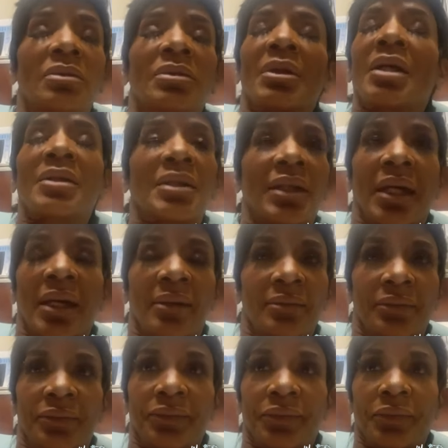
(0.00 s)
None of that.
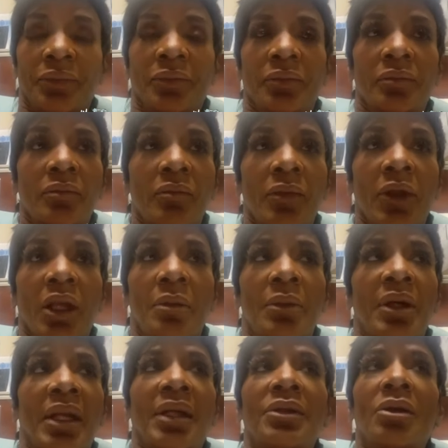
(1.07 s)

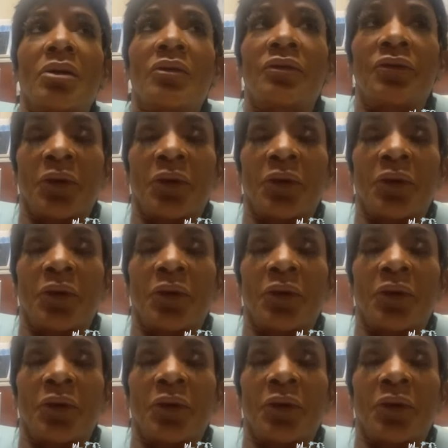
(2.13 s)
But I know